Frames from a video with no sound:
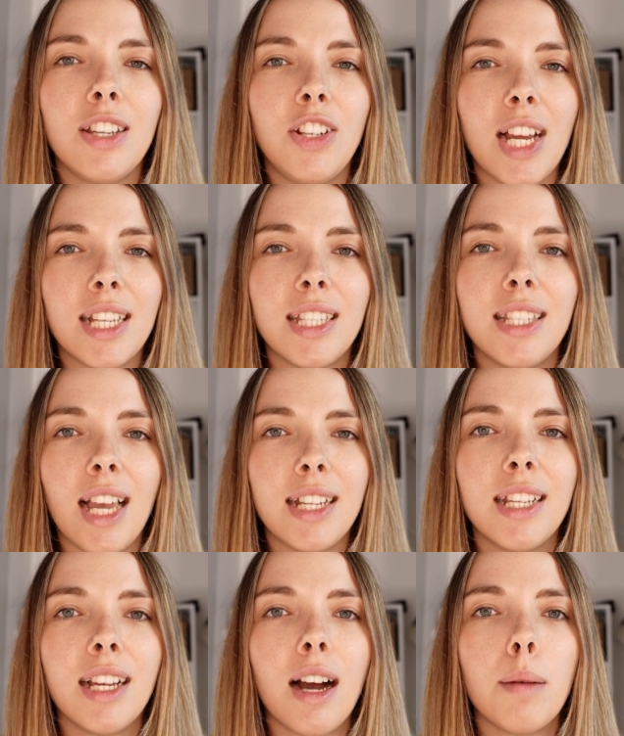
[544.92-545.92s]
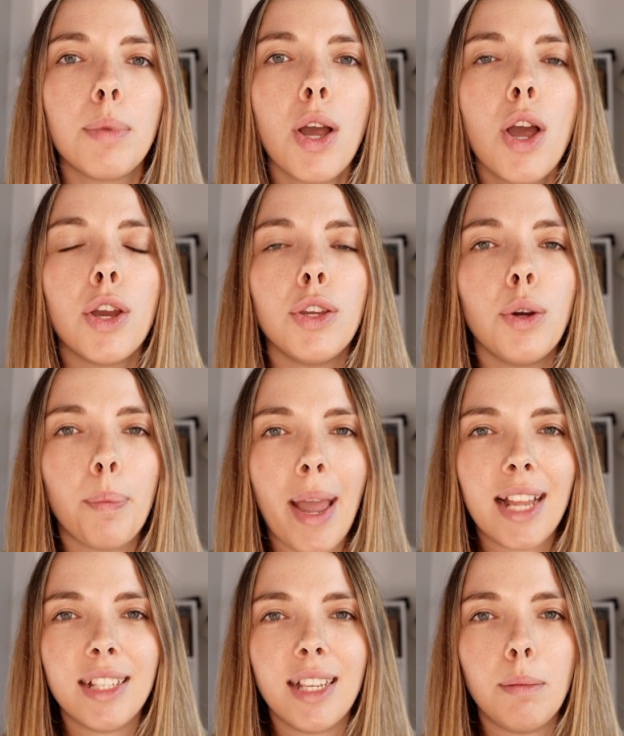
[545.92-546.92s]
suggest setting up your
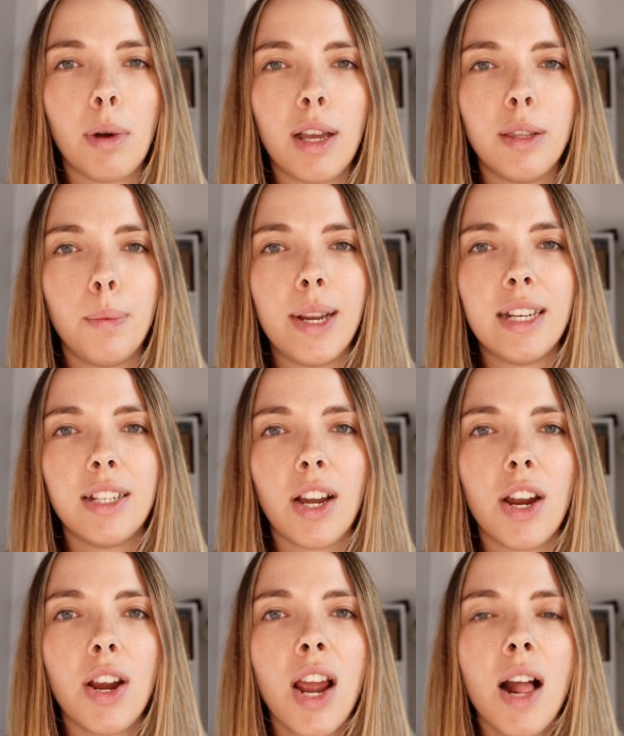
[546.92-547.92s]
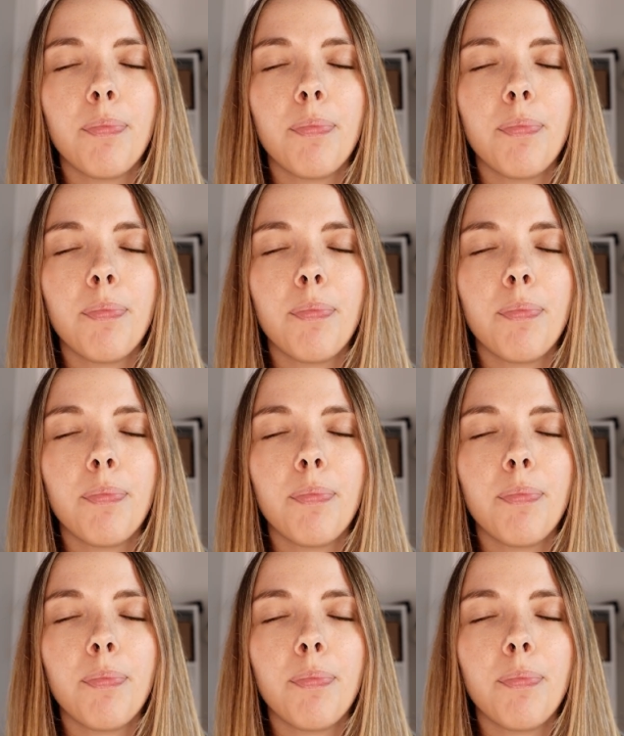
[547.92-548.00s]
painting by the window,